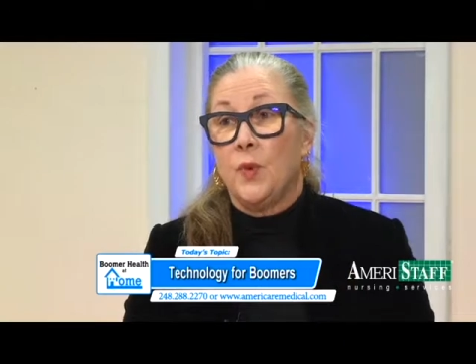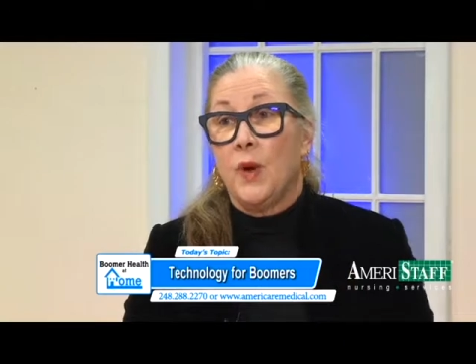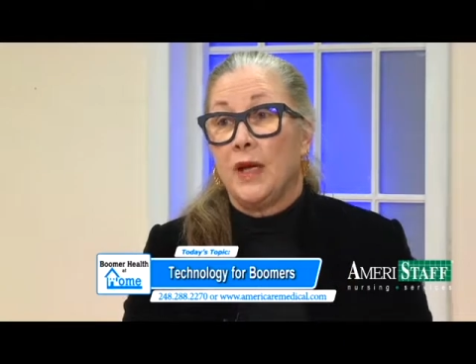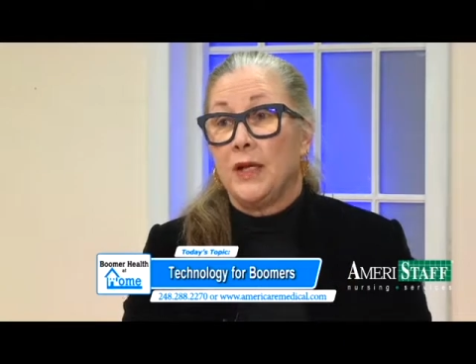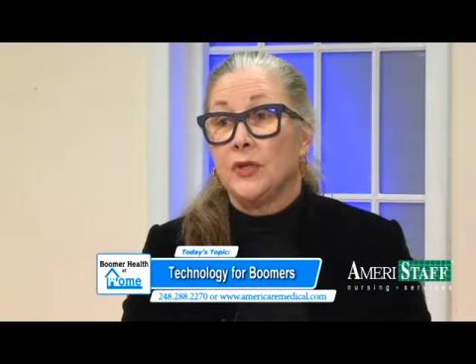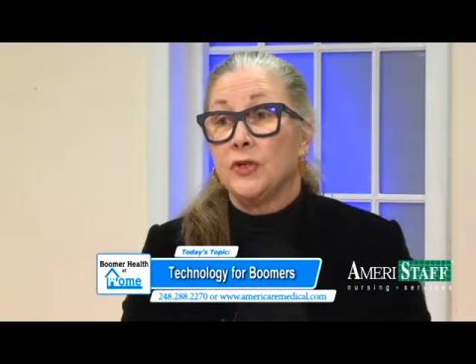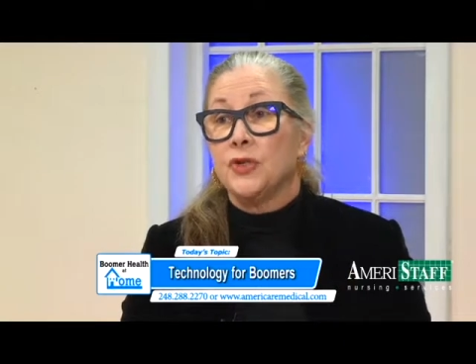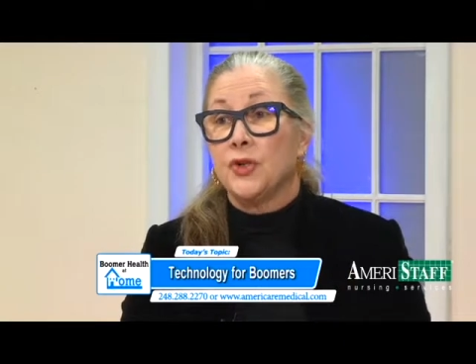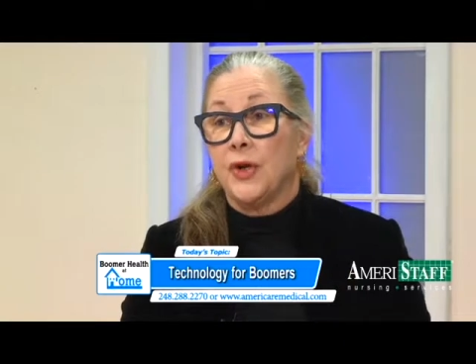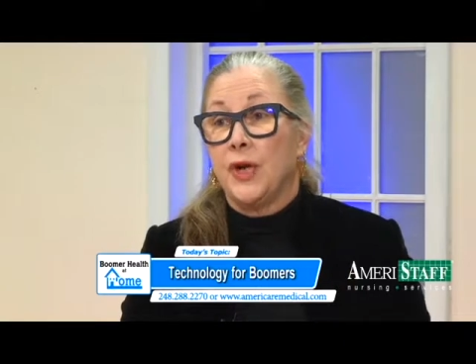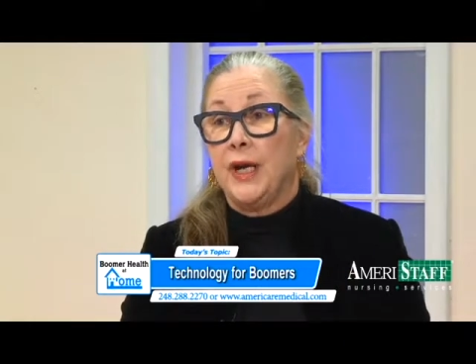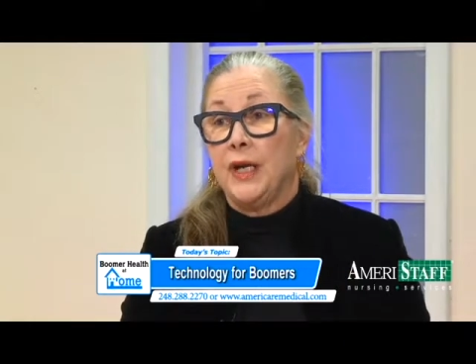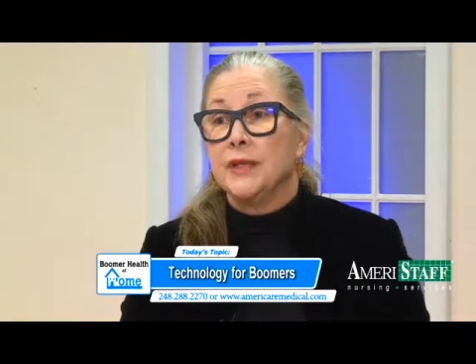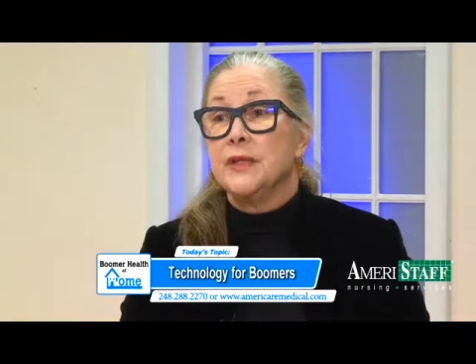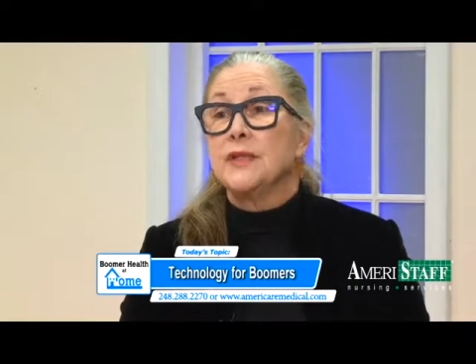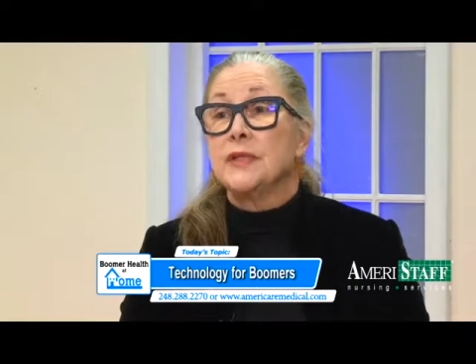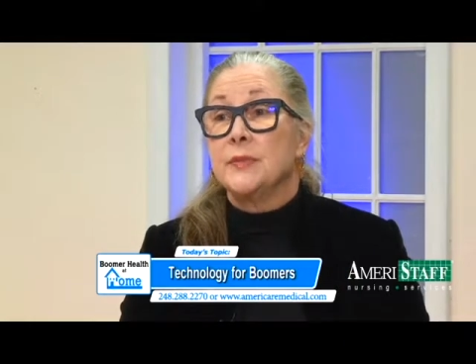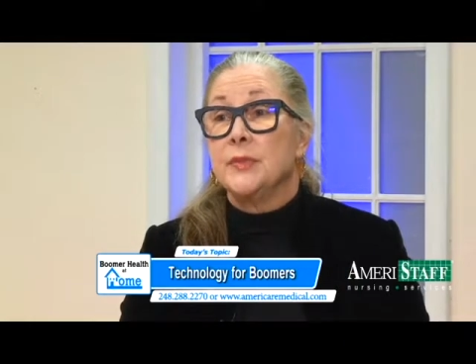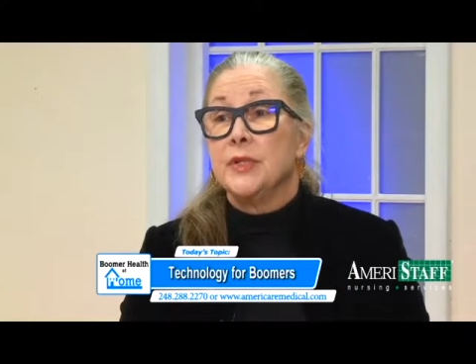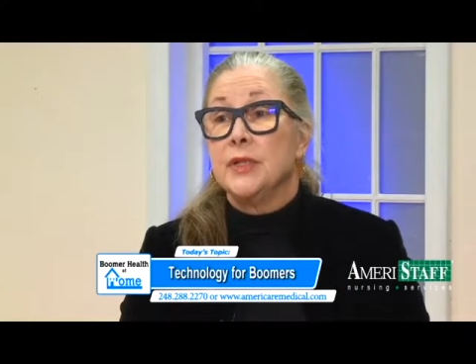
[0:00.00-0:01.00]
want to
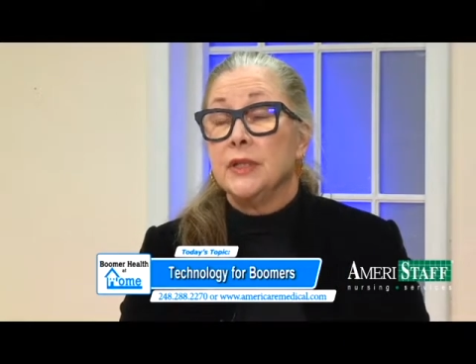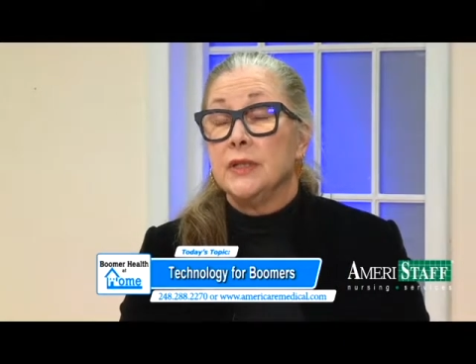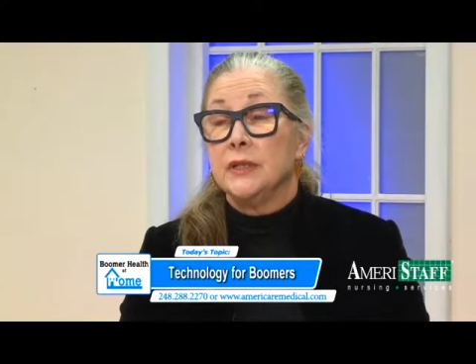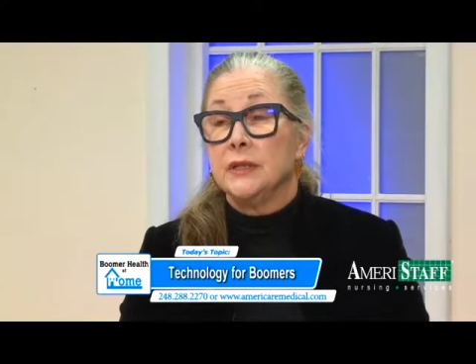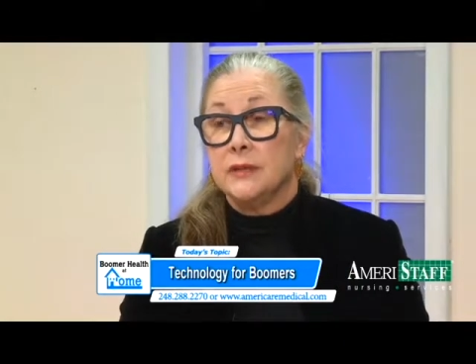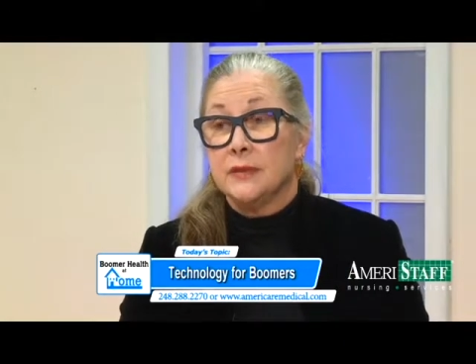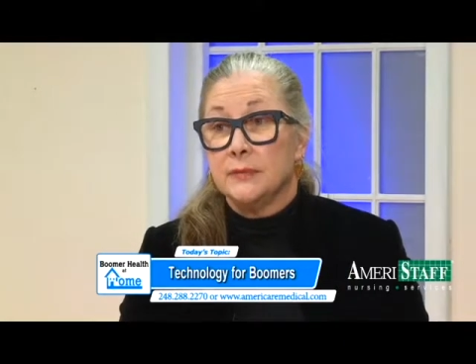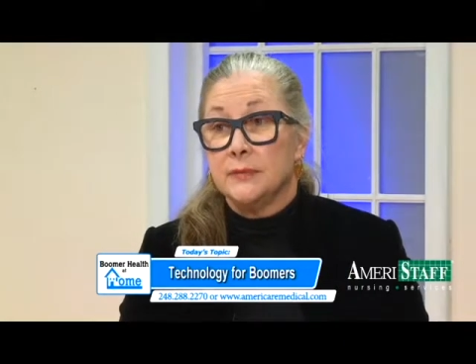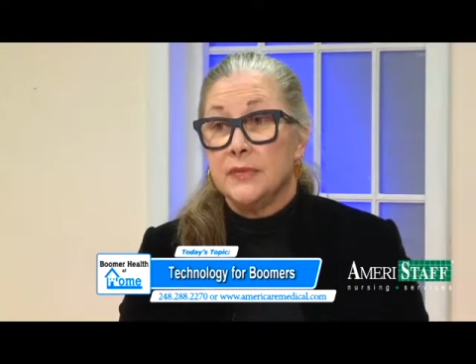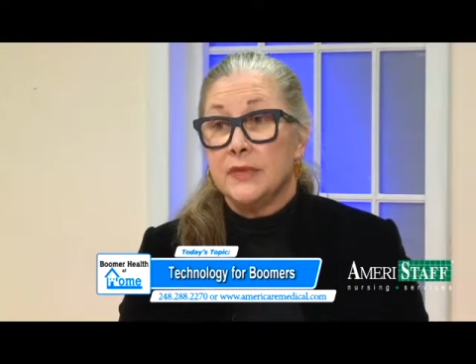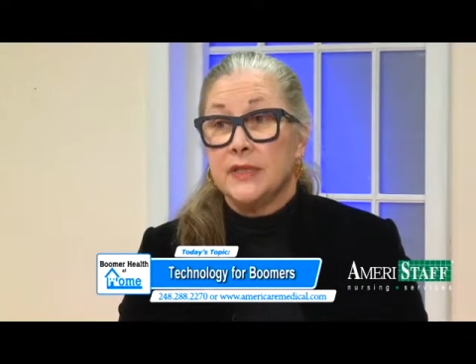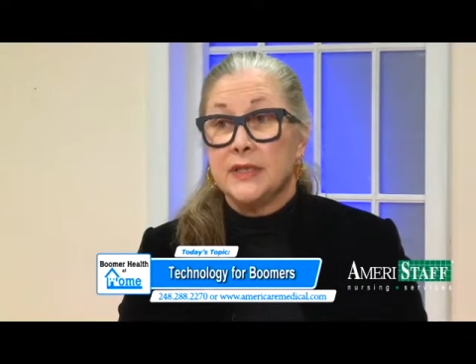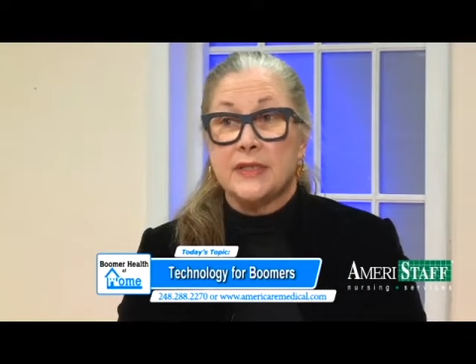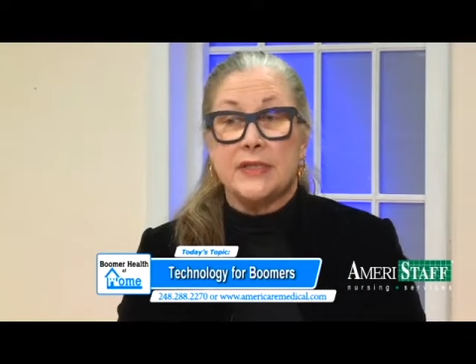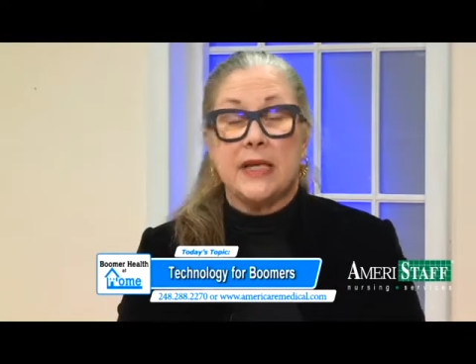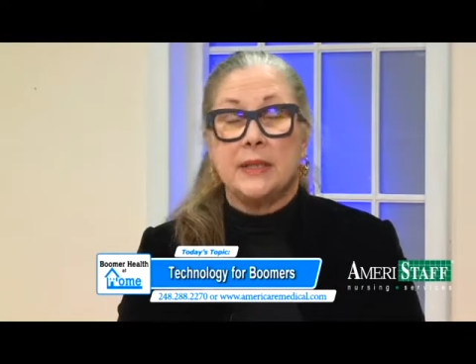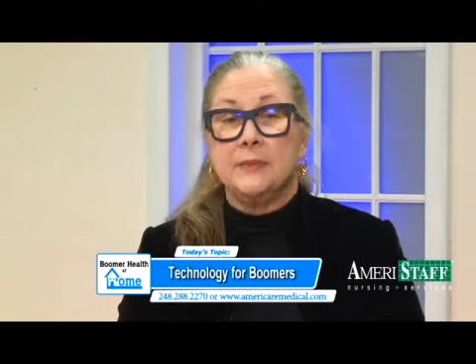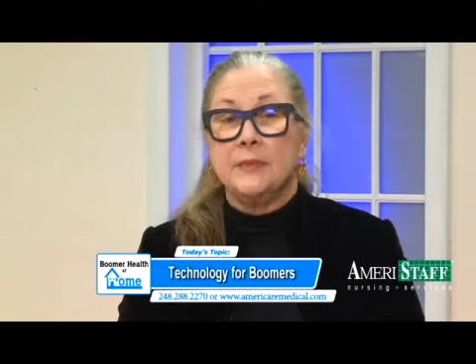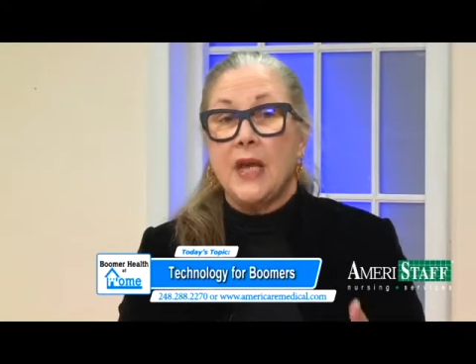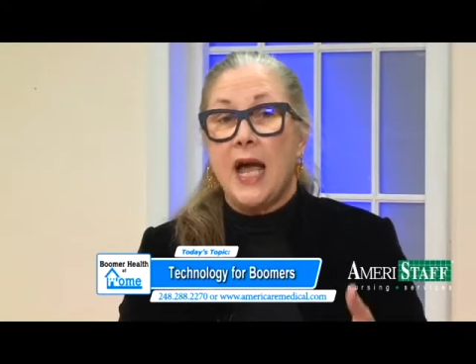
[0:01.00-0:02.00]
transmit
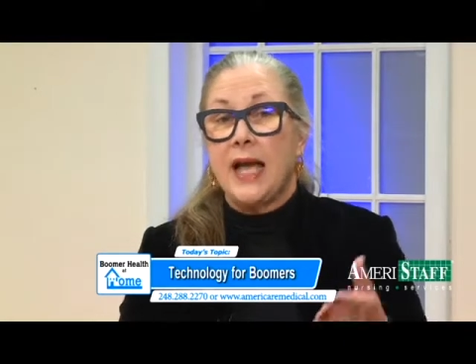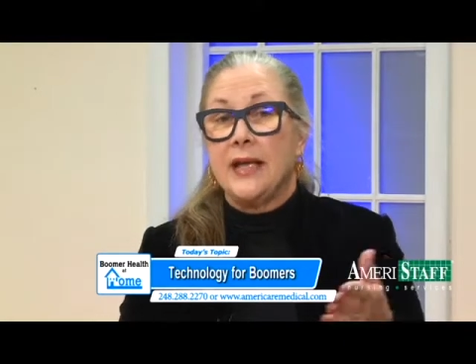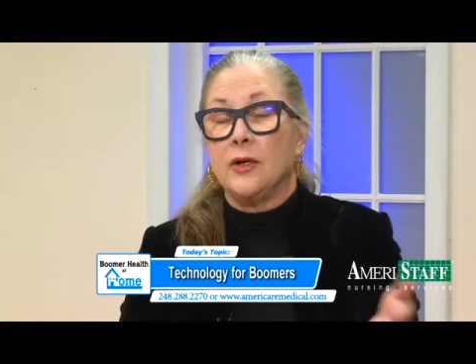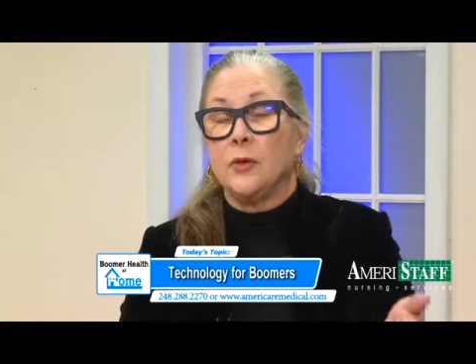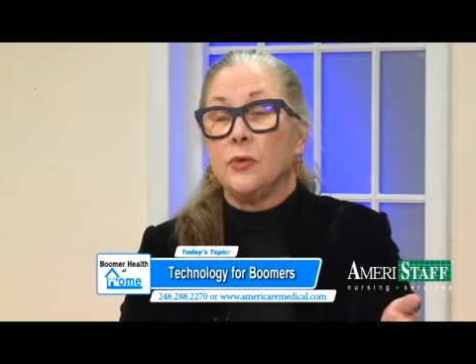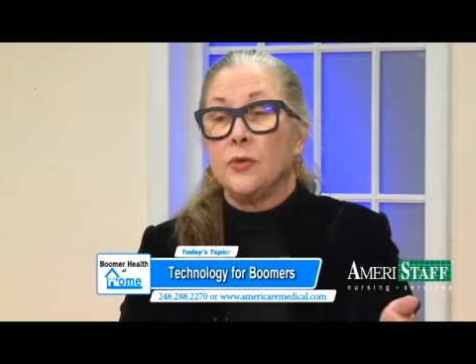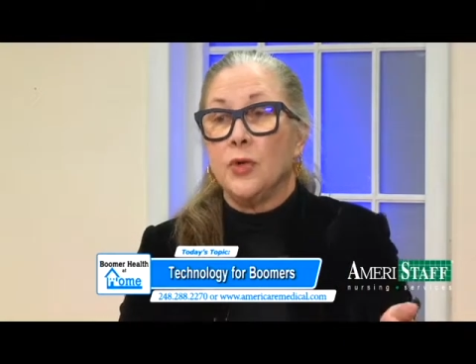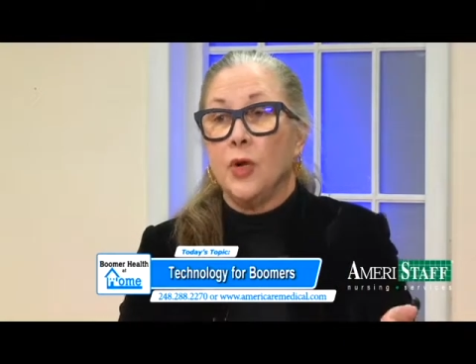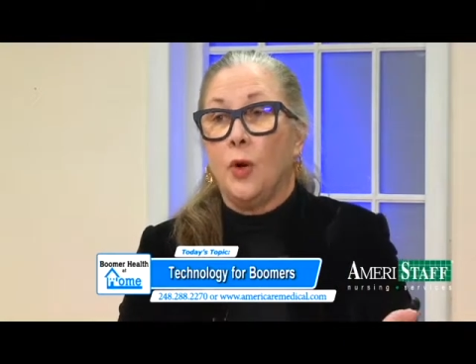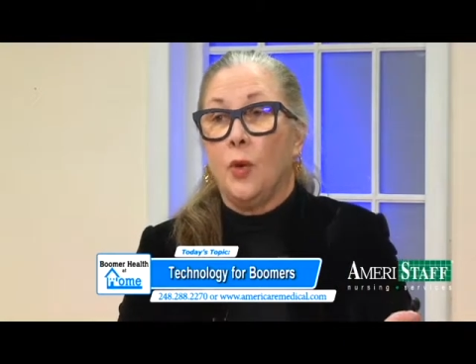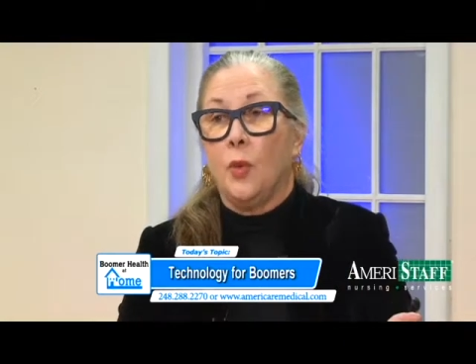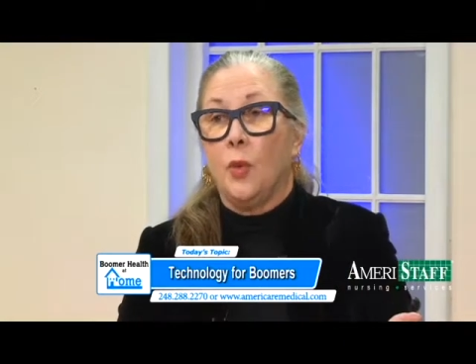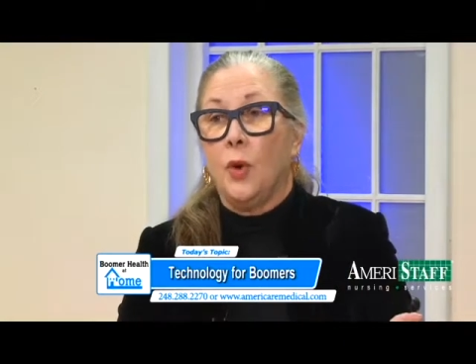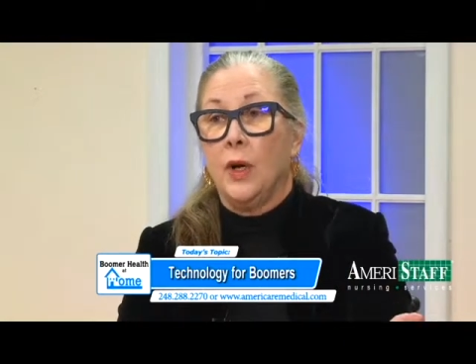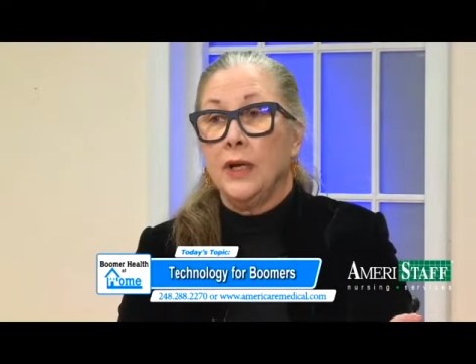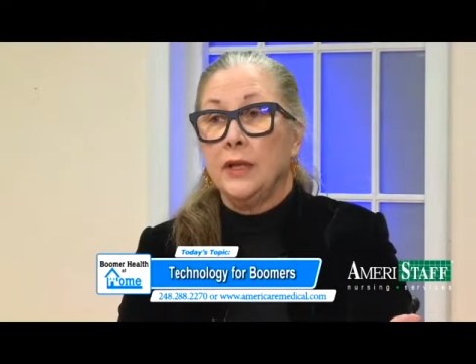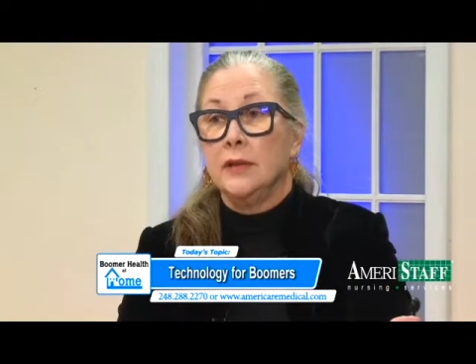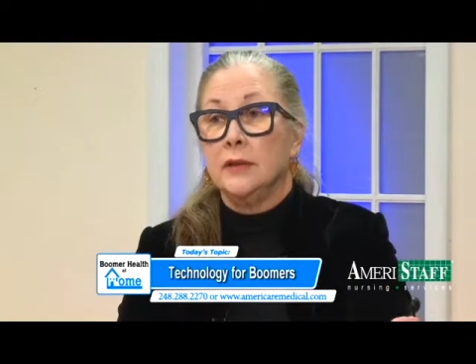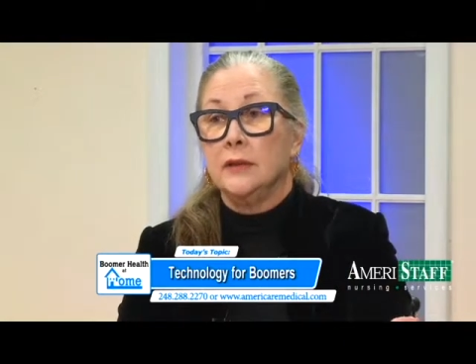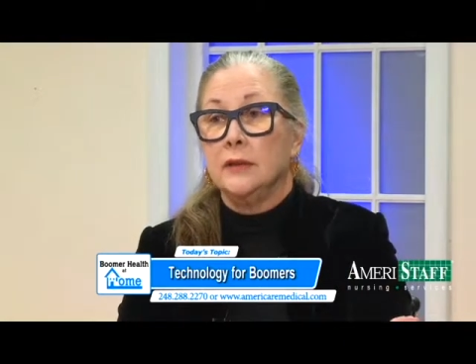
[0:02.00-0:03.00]
because I don't know
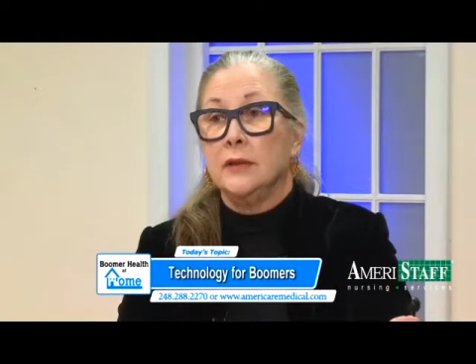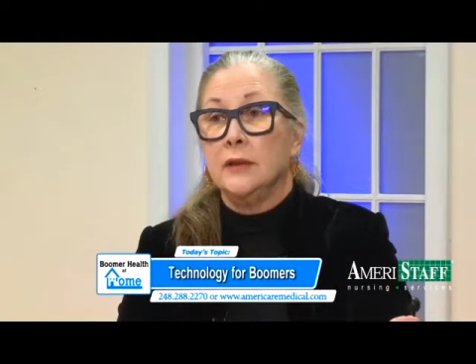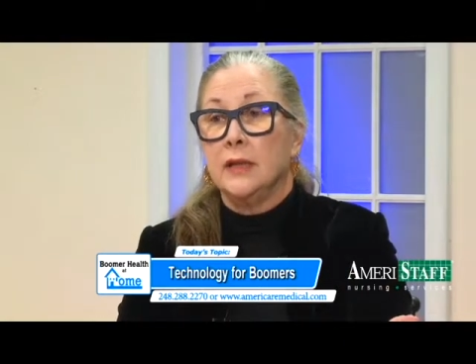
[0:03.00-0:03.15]
what